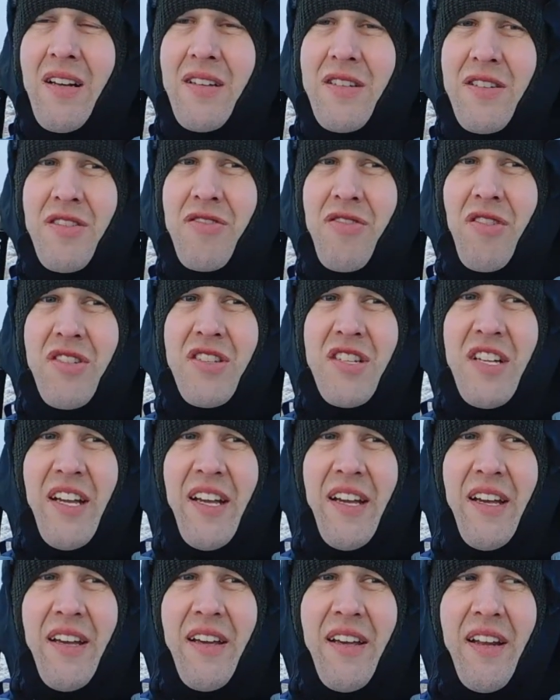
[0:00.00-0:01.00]
just
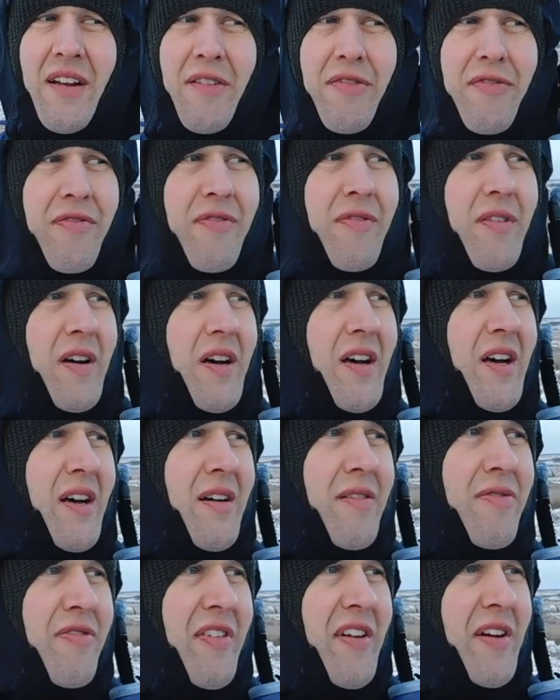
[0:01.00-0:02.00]
crossing
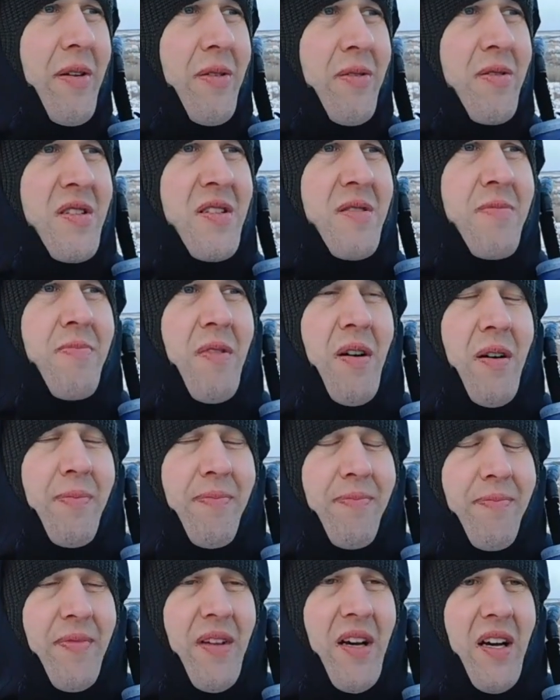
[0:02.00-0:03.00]
fields,
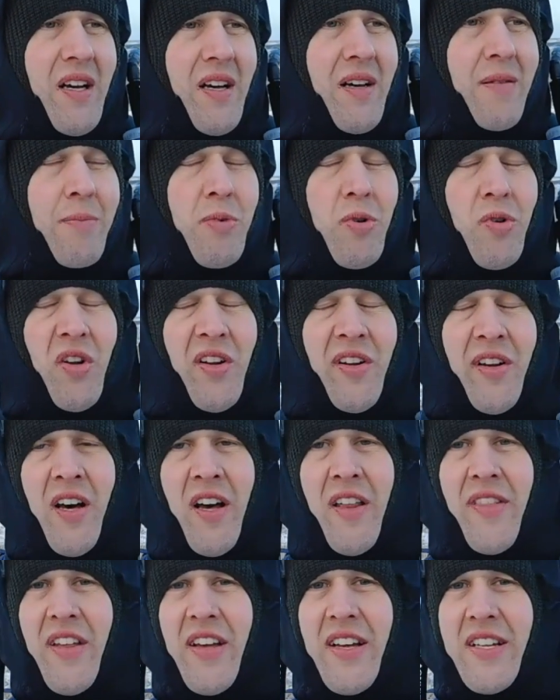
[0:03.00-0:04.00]
moorland
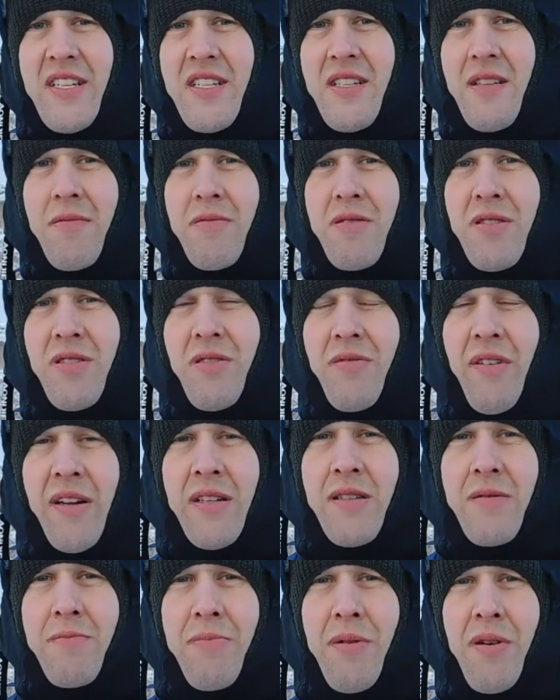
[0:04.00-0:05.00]
like this. There was just a
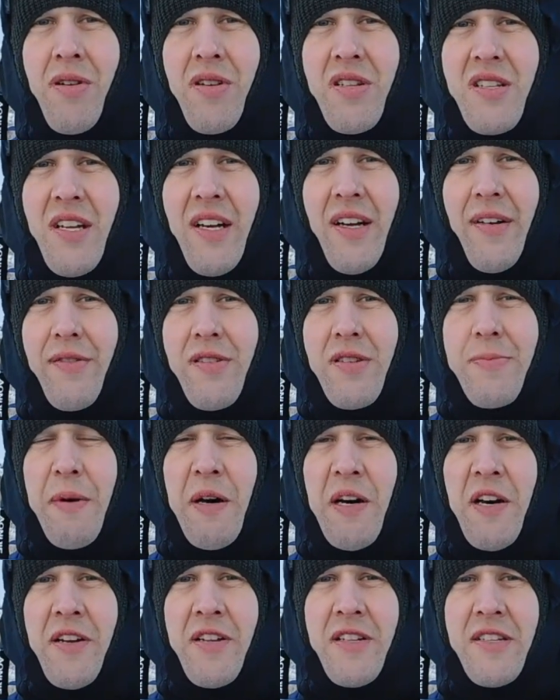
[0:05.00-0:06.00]
random box saying for
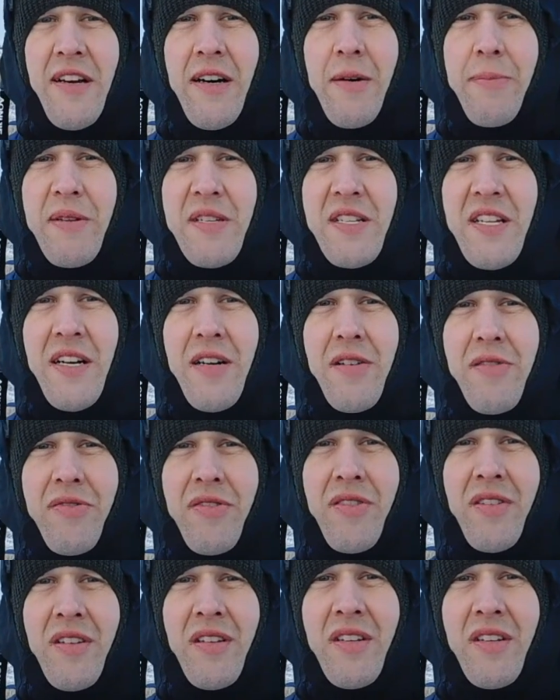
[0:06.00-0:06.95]
spiners, help yourself.